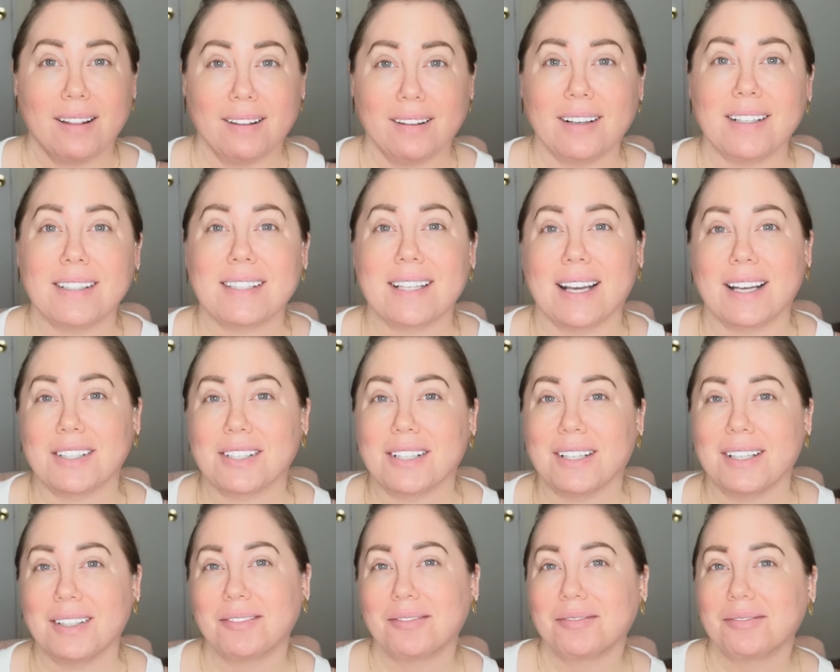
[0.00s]
Look at
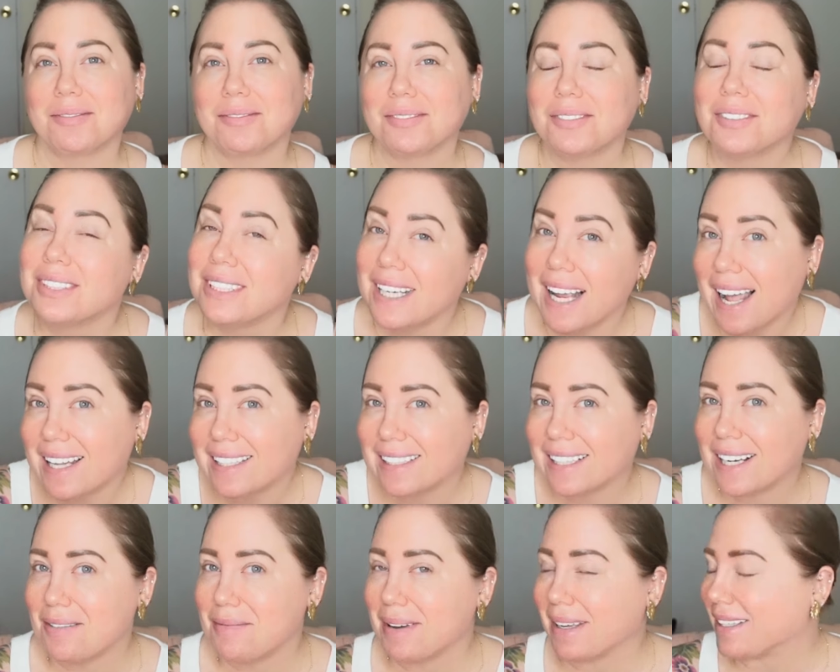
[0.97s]
Sasha. She had
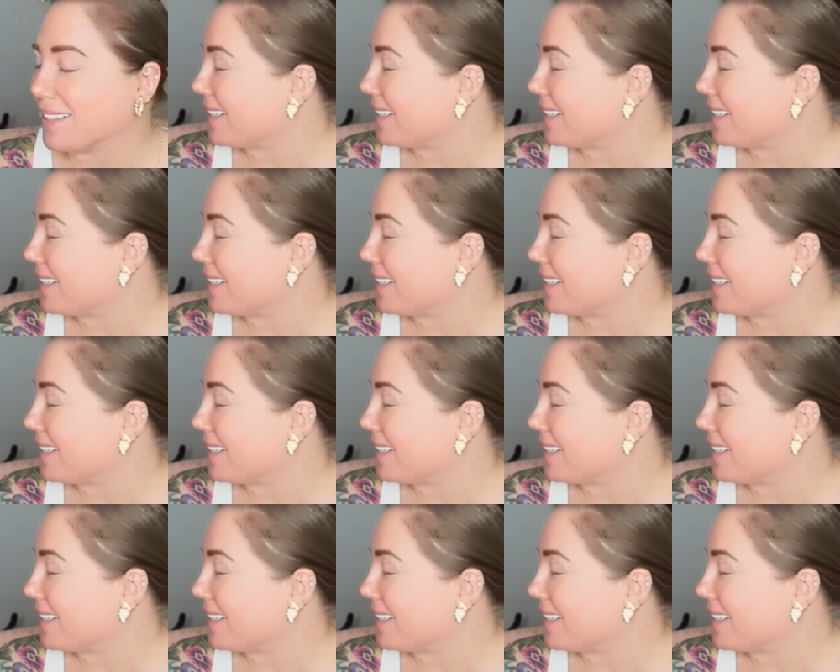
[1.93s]
to come in.